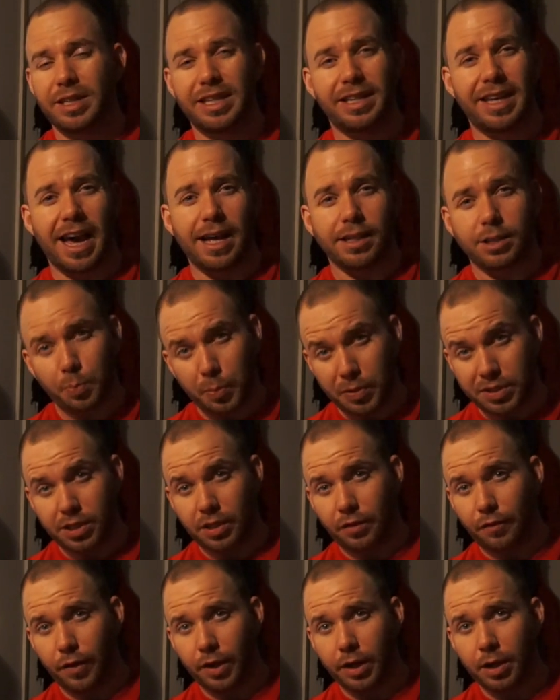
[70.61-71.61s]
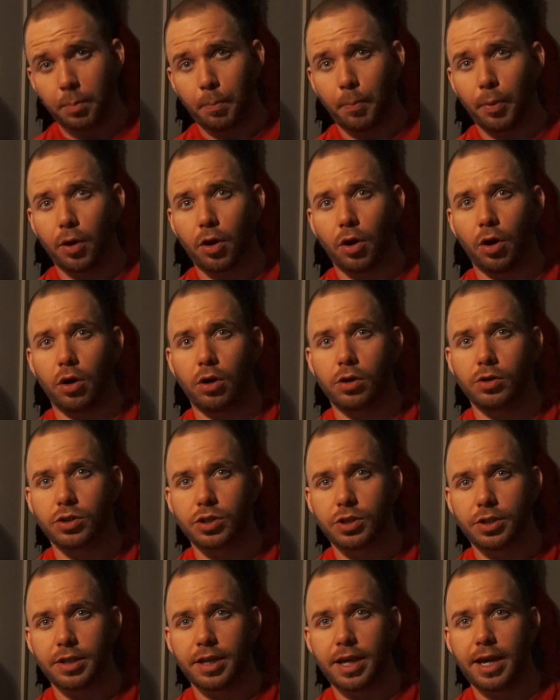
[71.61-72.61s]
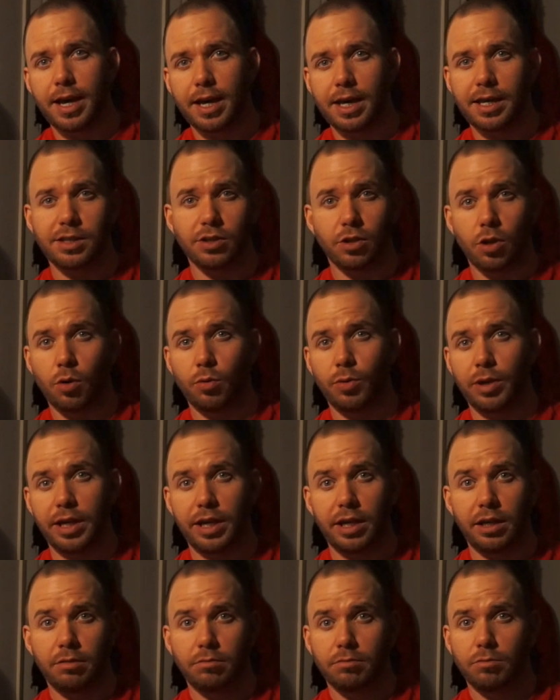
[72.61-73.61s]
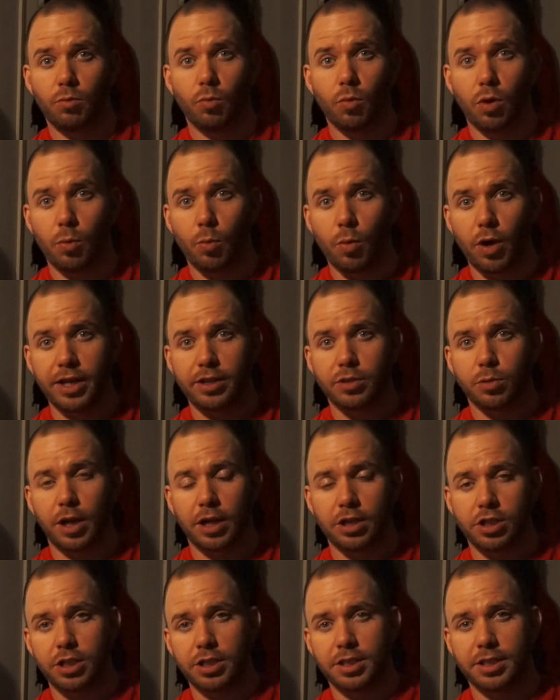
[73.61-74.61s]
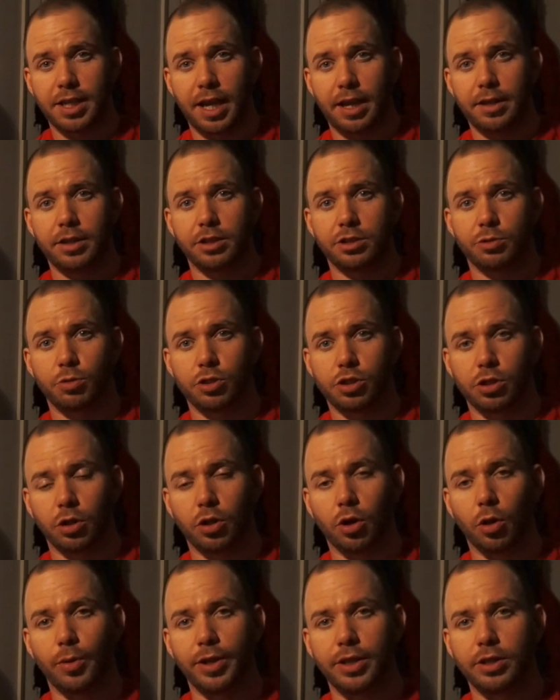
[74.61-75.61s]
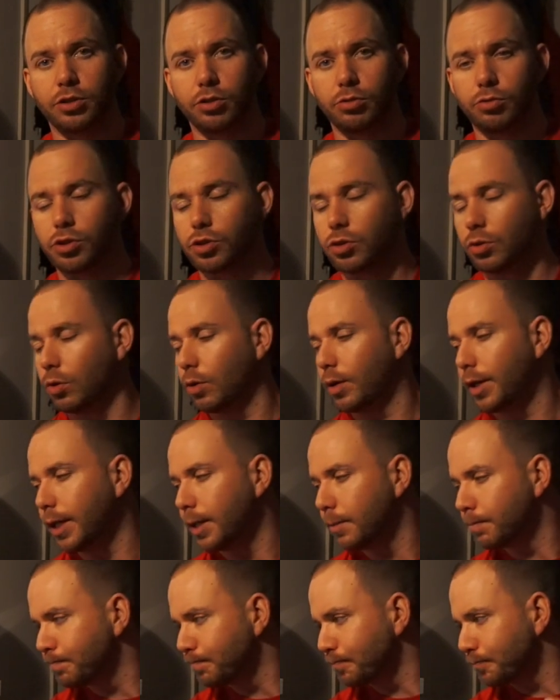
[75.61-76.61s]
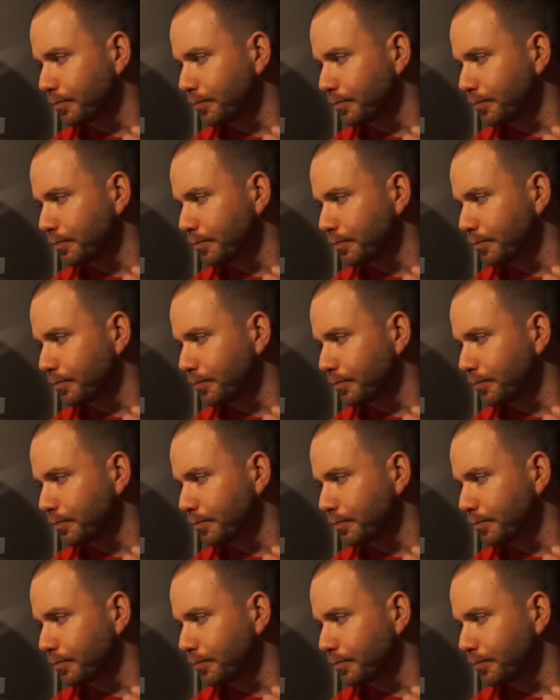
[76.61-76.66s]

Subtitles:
get specific because there is only one way to actually set this, which I'll go into shortly.